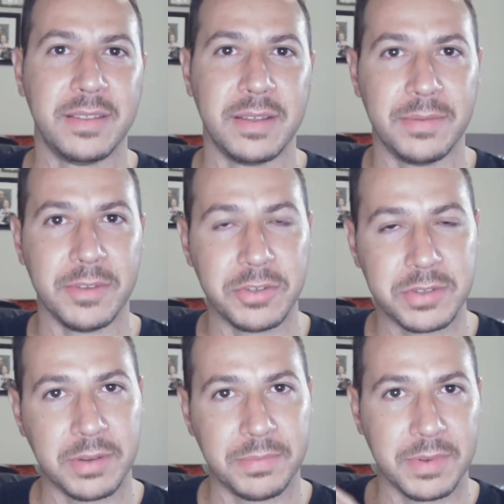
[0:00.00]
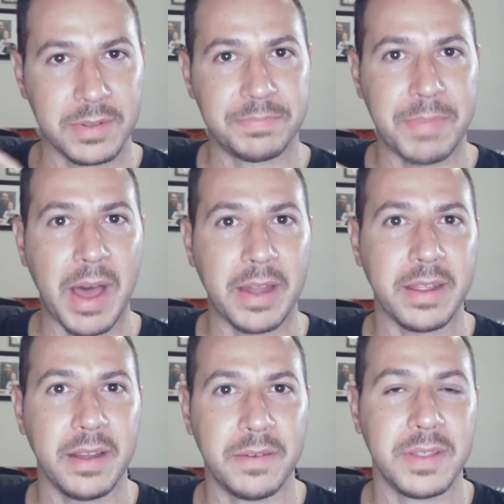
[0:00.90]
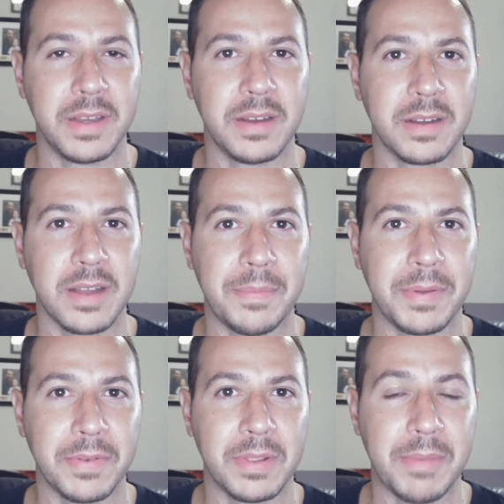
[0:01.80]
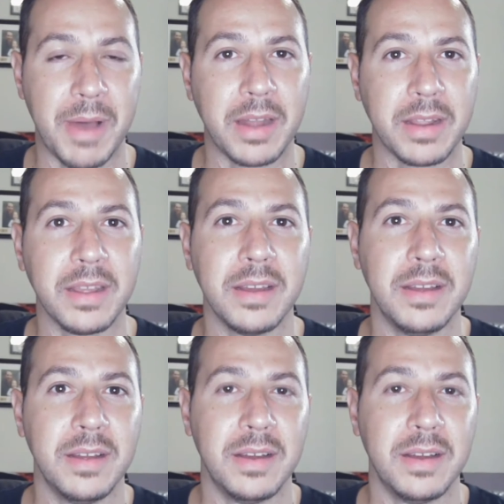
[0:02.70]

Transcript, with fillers: the use some body of the copy from the body